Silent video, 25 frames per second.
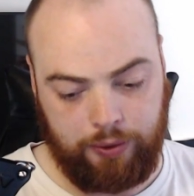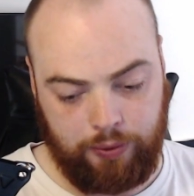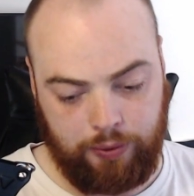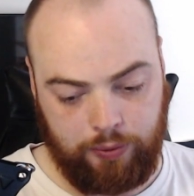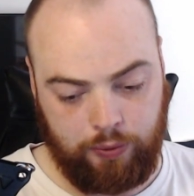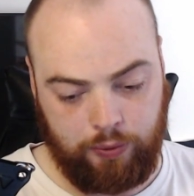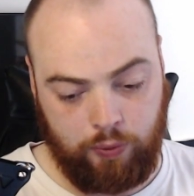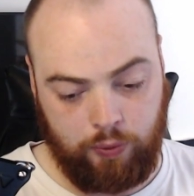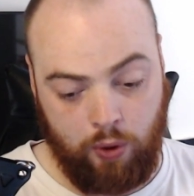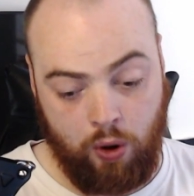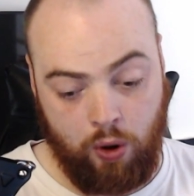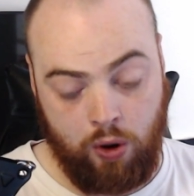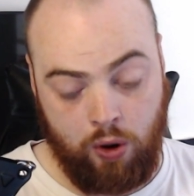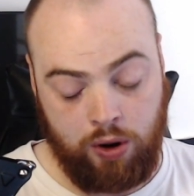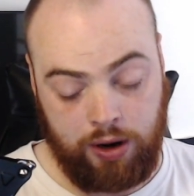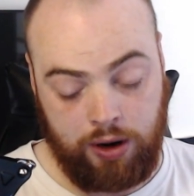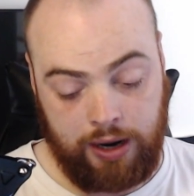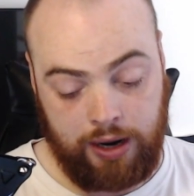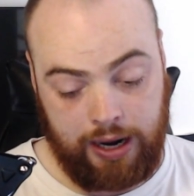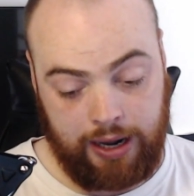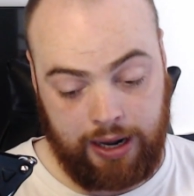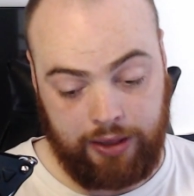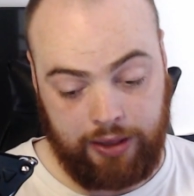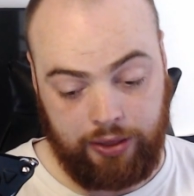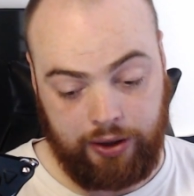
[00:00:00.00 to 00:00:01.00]
Wong,
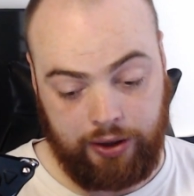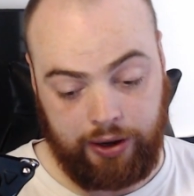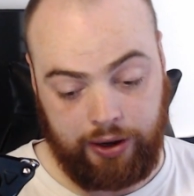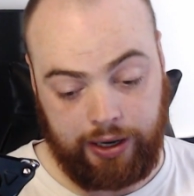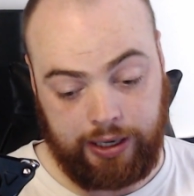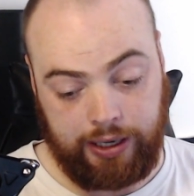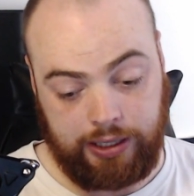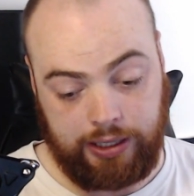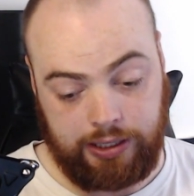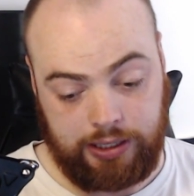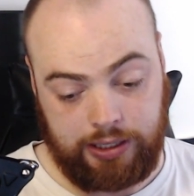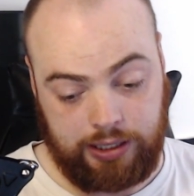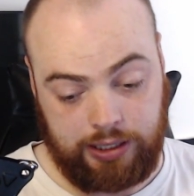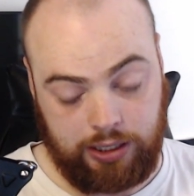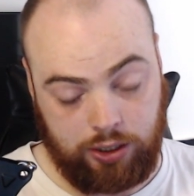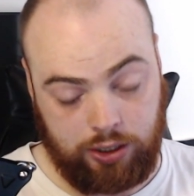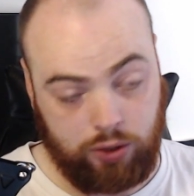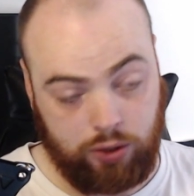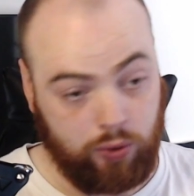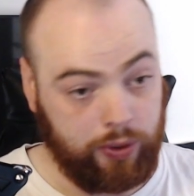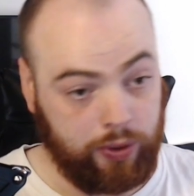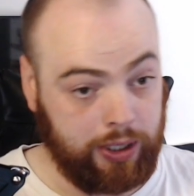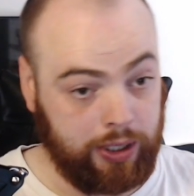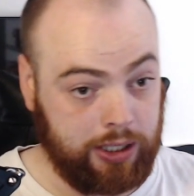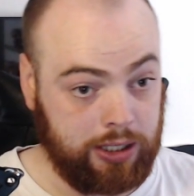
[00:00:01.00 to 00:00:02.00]
and there is
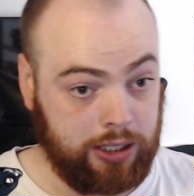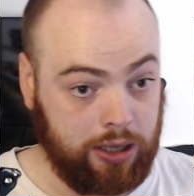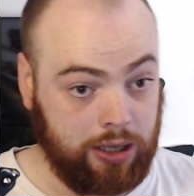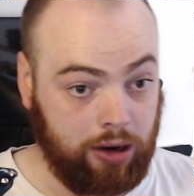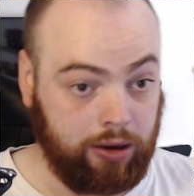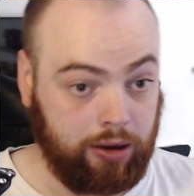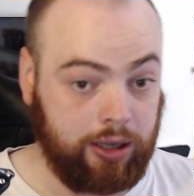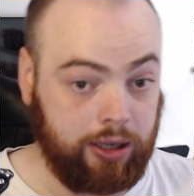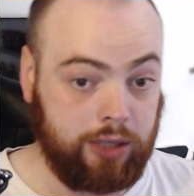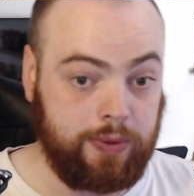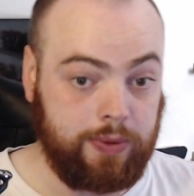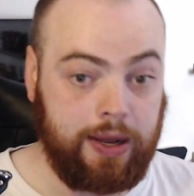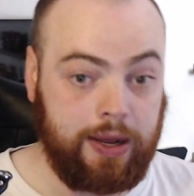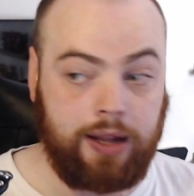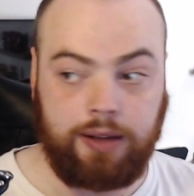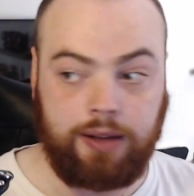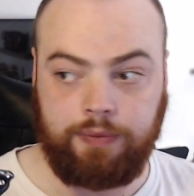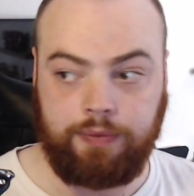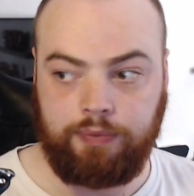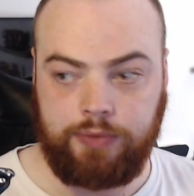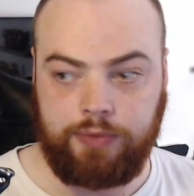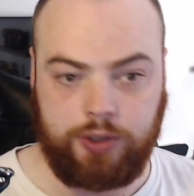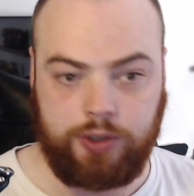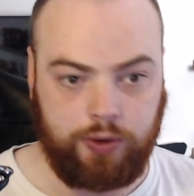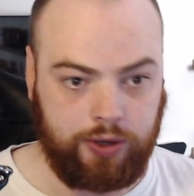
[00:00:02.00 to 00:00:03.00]
Tony Stark as well.
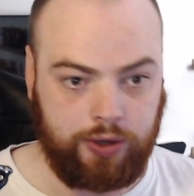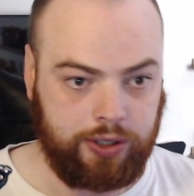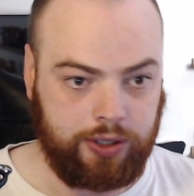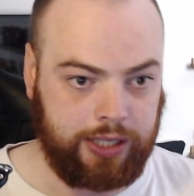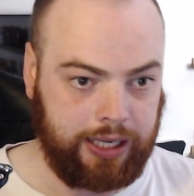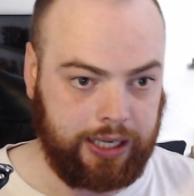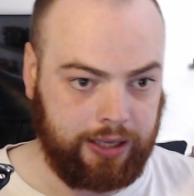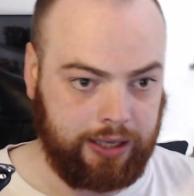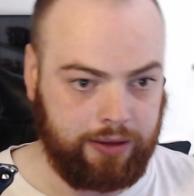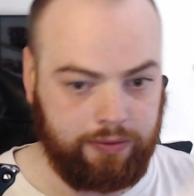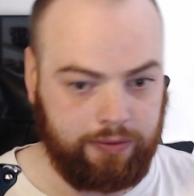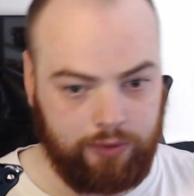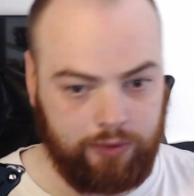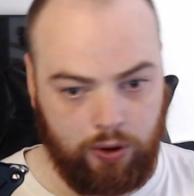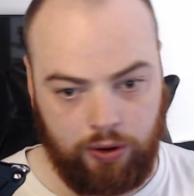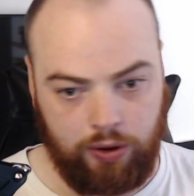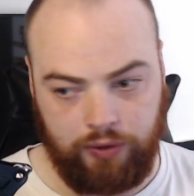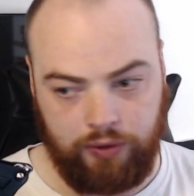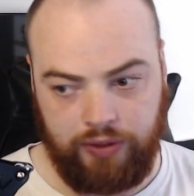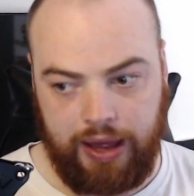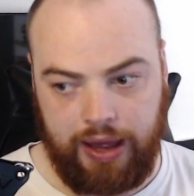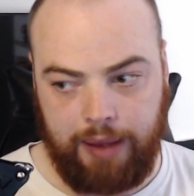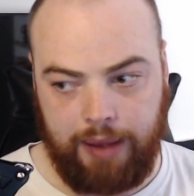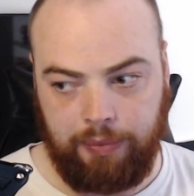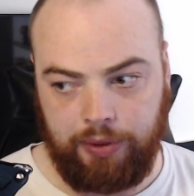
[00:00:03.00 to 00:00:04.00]
So there's like all of
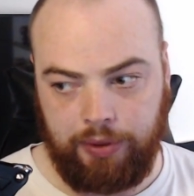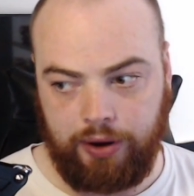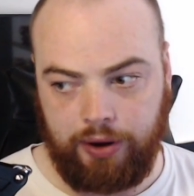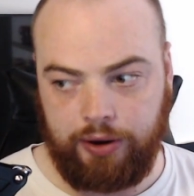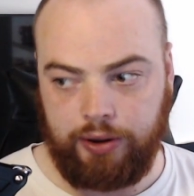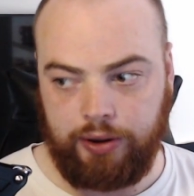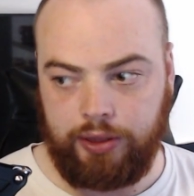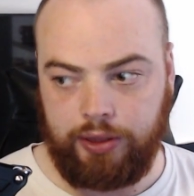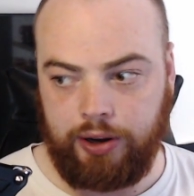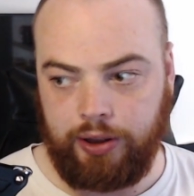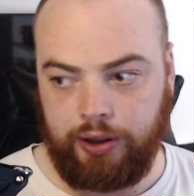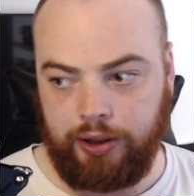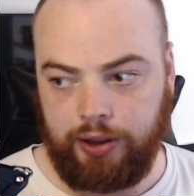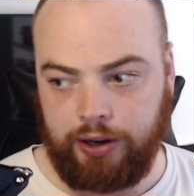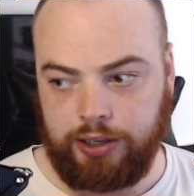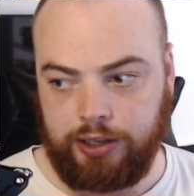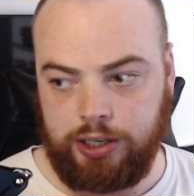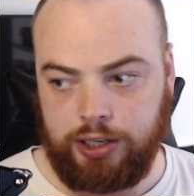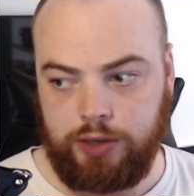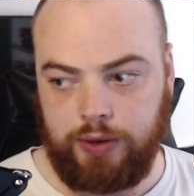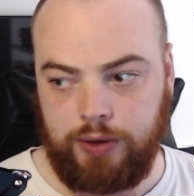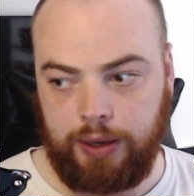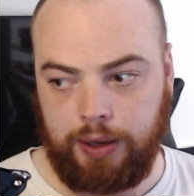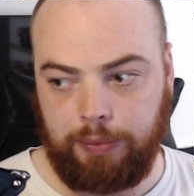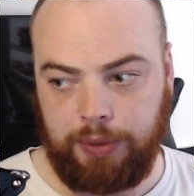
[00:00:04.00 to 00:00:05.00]
them that are there to
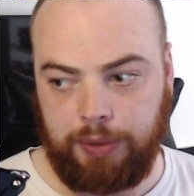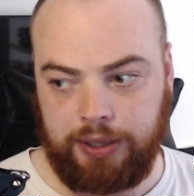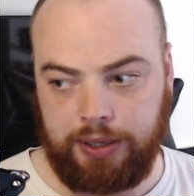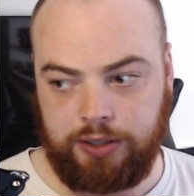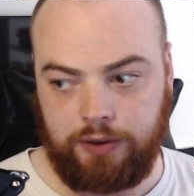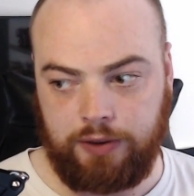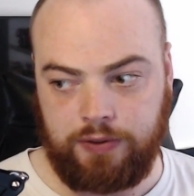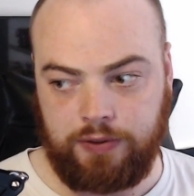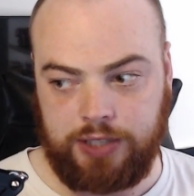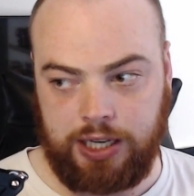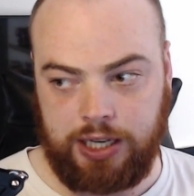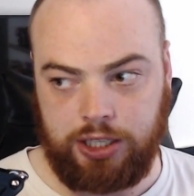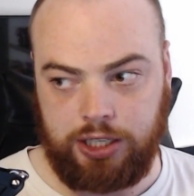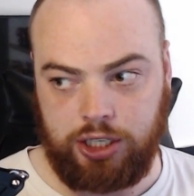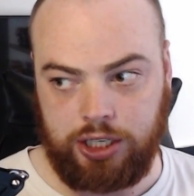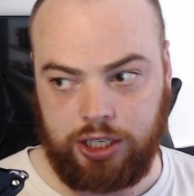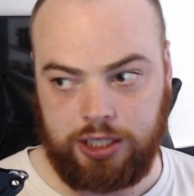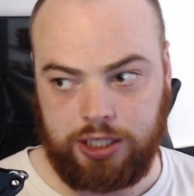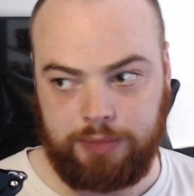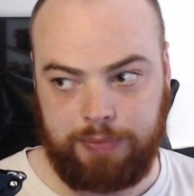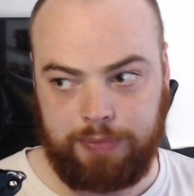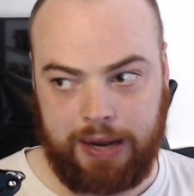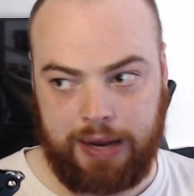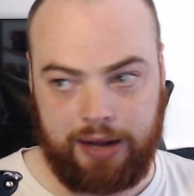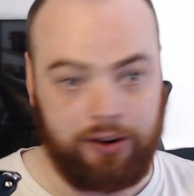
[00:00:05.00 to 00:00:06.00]
do it, but obviously it's
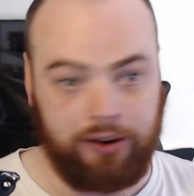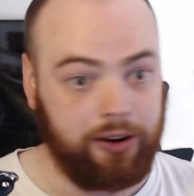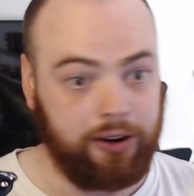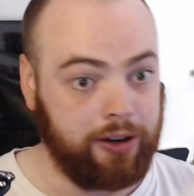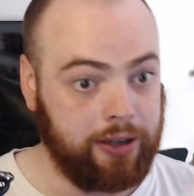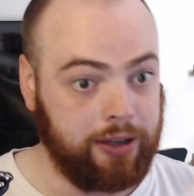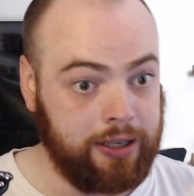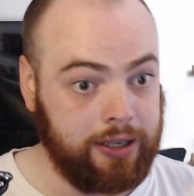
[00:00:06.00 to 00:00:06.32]
just Banner